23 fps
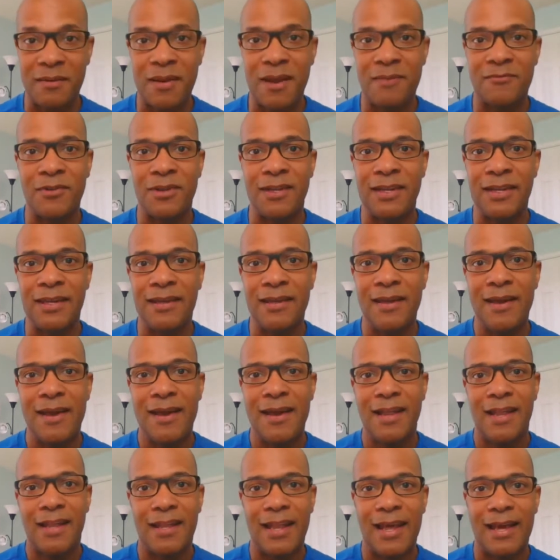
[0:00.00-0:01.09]
I'm not really
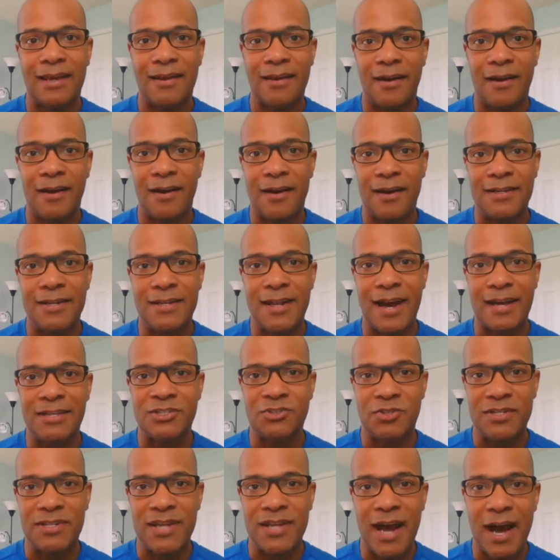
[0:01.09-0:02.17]
like
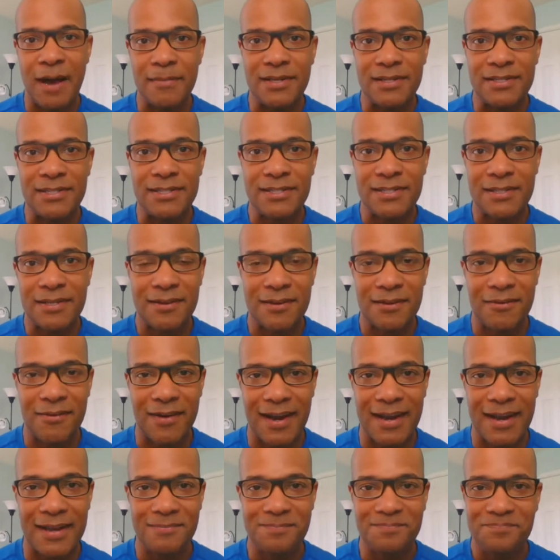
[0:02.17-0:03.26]
Nostradamus,
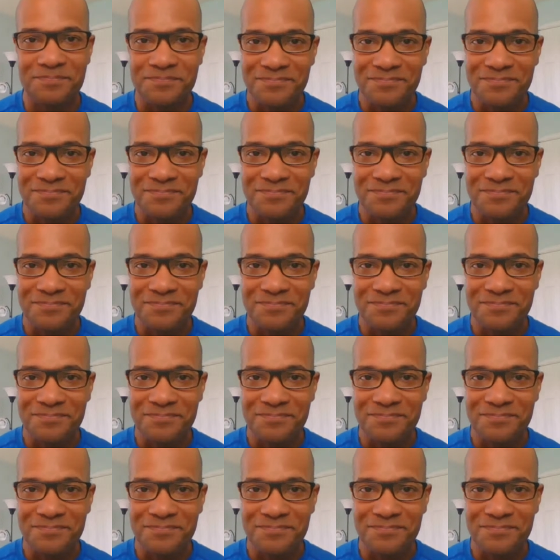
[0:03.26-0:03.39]
right?